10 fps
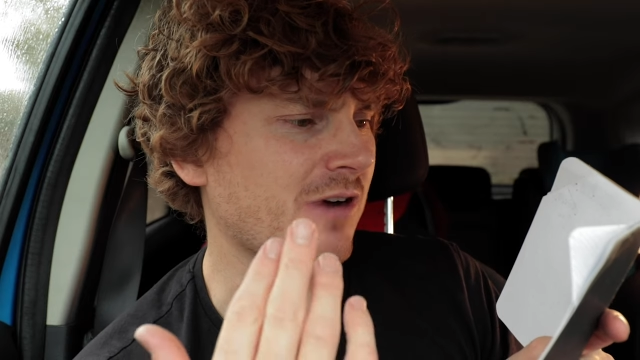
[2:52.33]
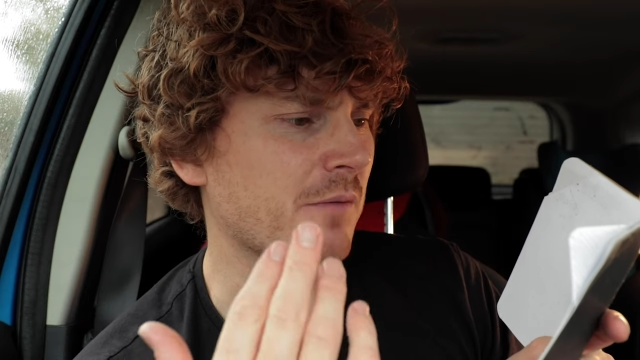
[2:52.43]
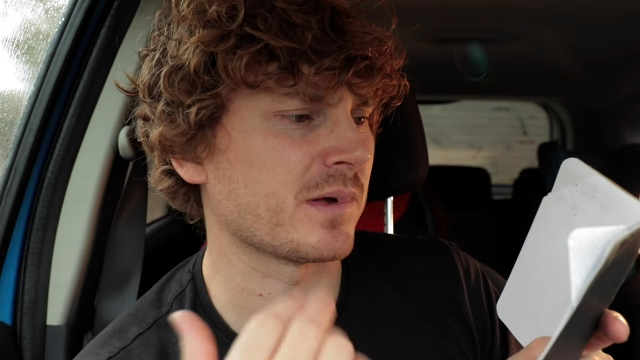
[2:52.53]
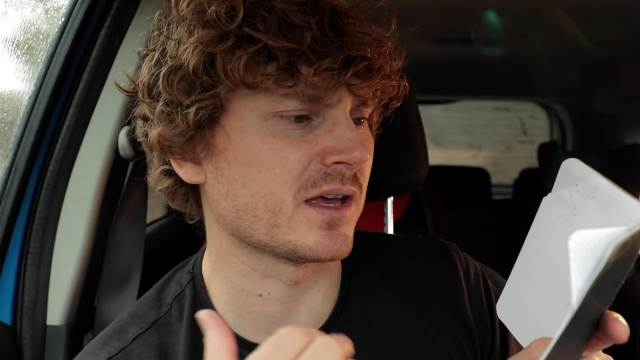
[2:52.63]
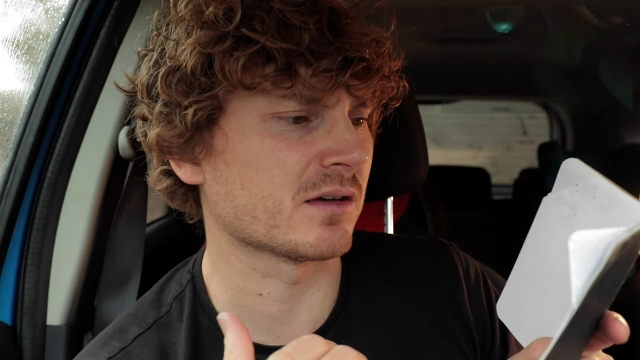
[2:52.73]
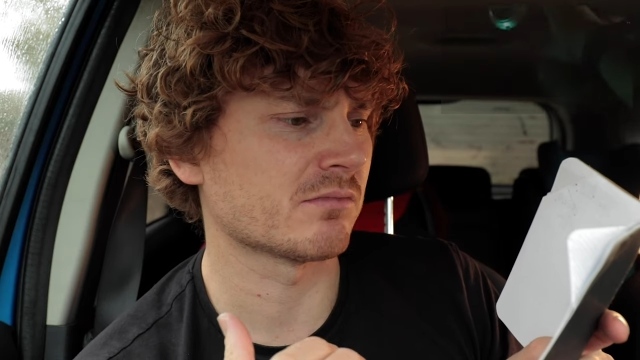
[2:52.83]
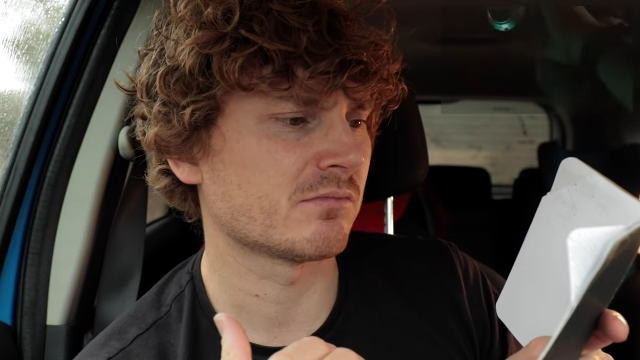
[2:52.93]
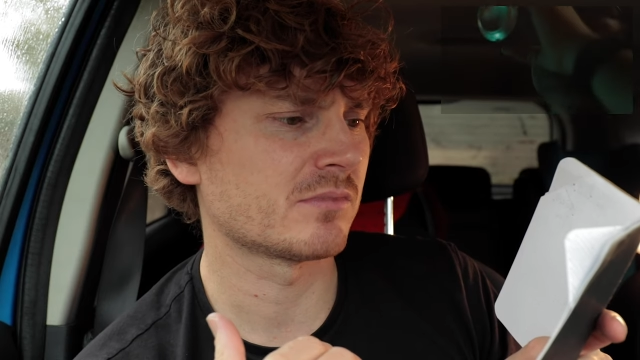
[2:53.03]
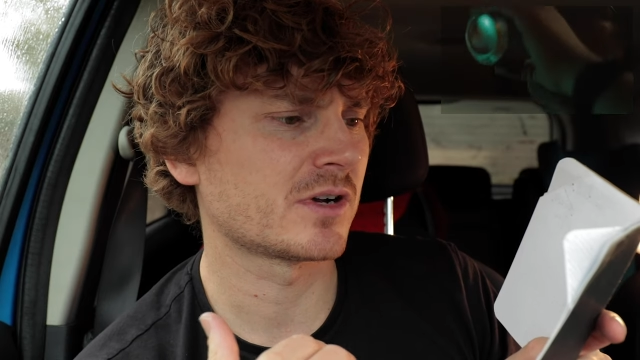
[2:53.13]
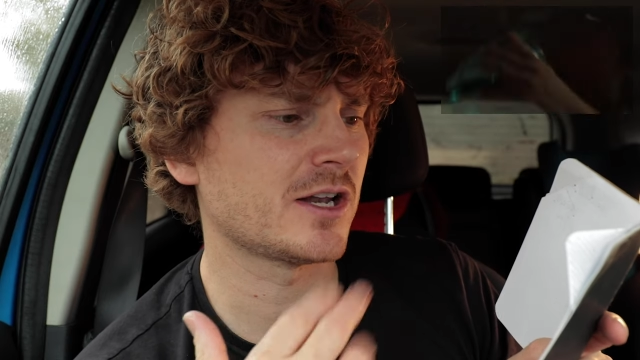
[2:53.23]
Grab beer,
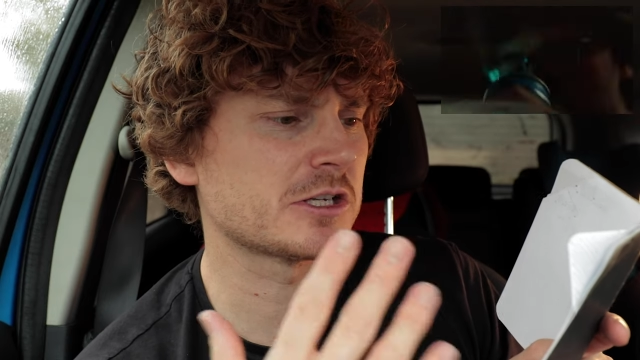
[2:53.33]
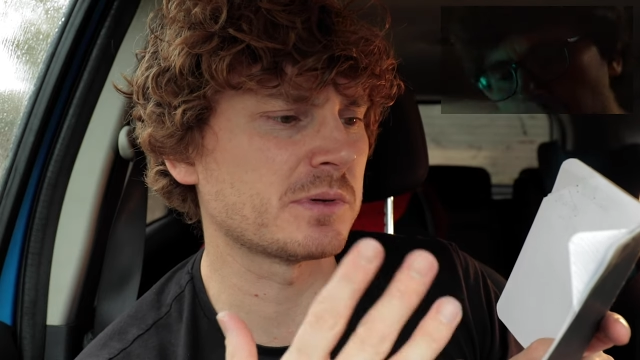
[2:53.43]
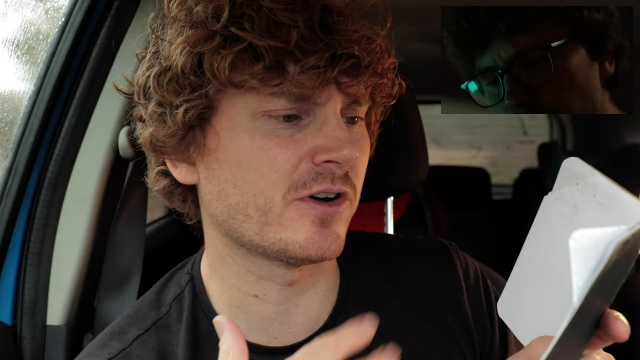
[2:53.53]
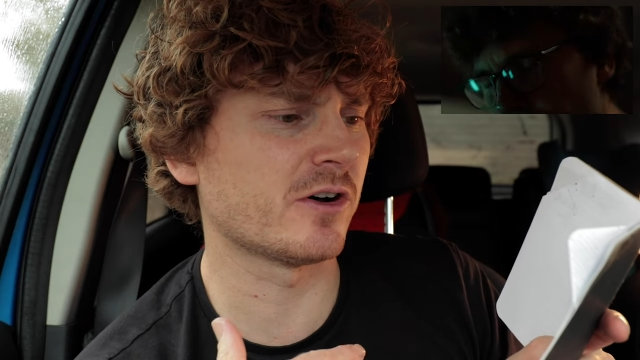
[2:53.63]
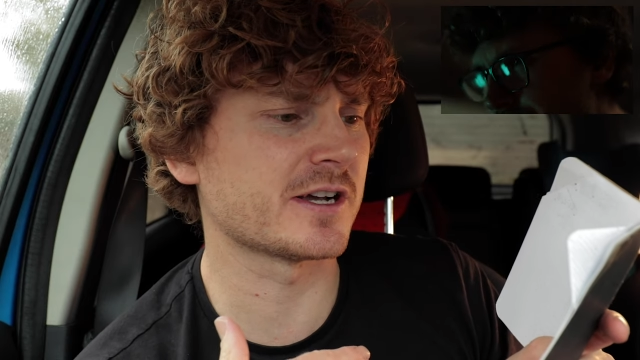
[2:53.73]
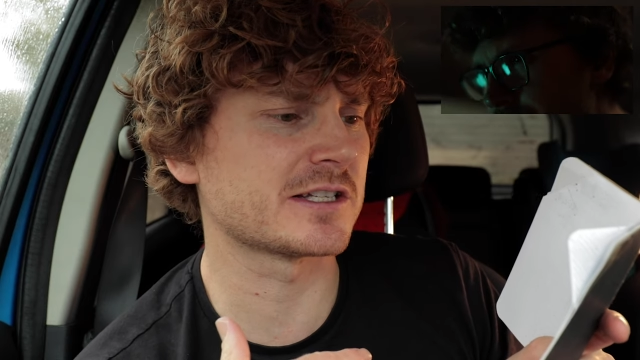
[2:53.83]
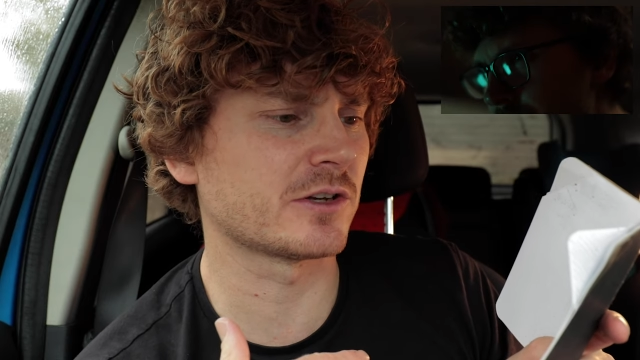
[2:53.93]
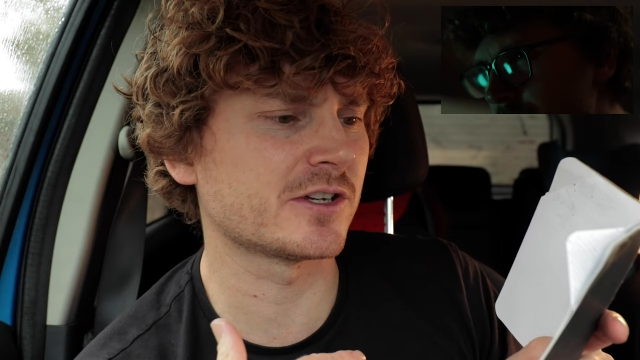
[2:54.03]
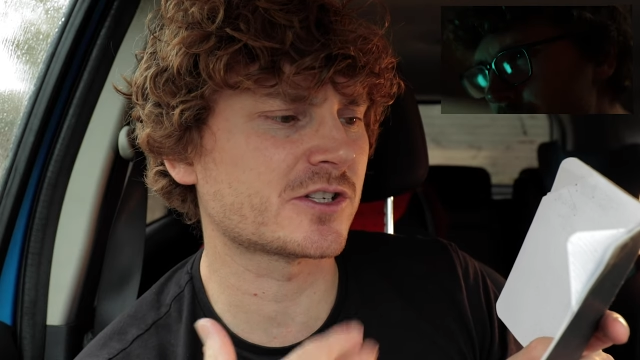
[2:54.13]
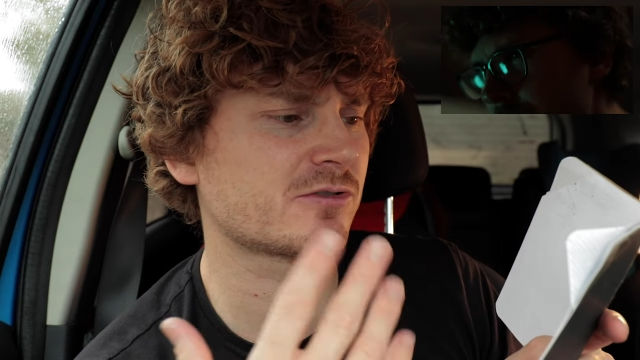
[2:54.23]
close up of eyes
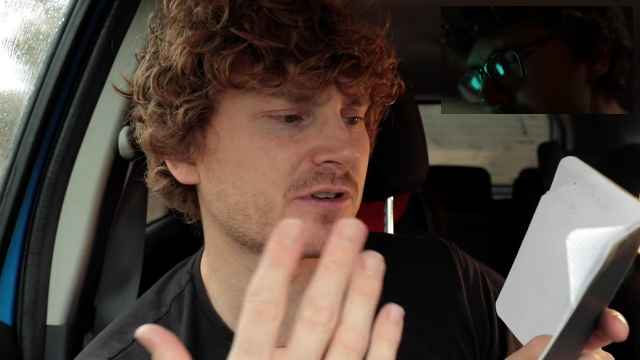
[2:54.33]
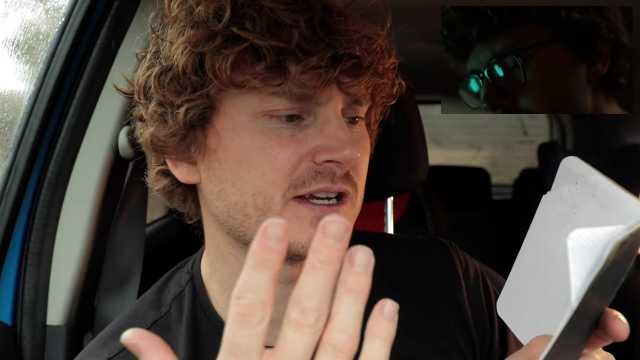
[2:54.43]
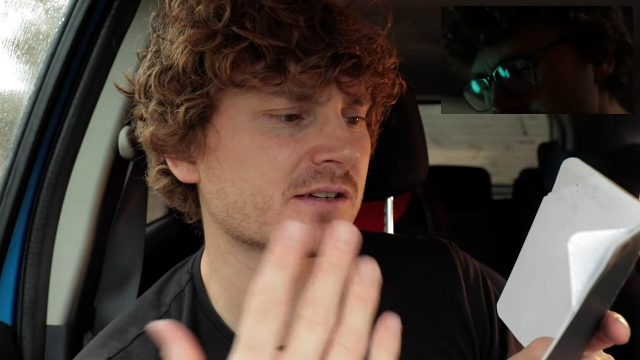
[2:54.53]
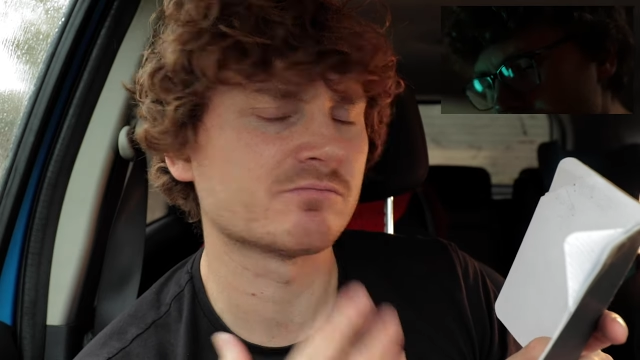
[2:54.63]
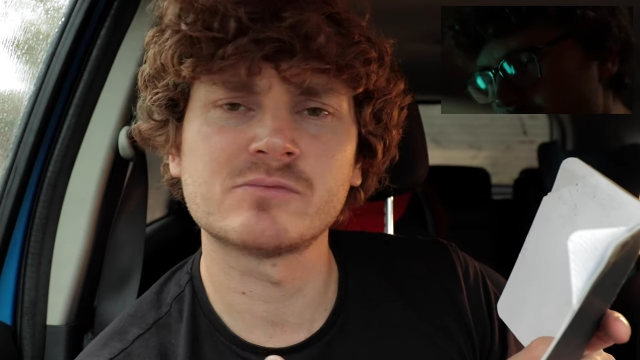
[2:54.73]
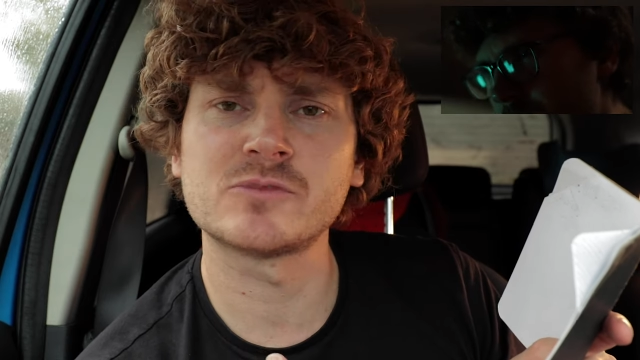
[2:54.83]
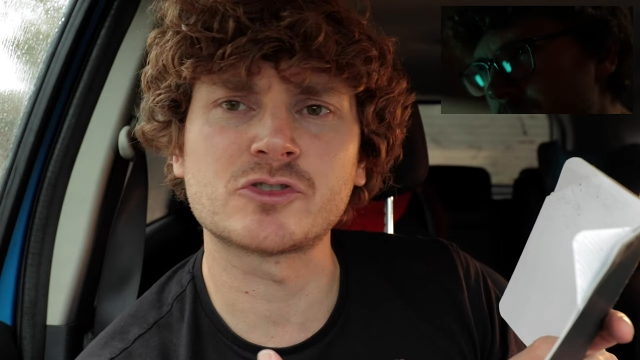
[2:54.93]
looking at screen,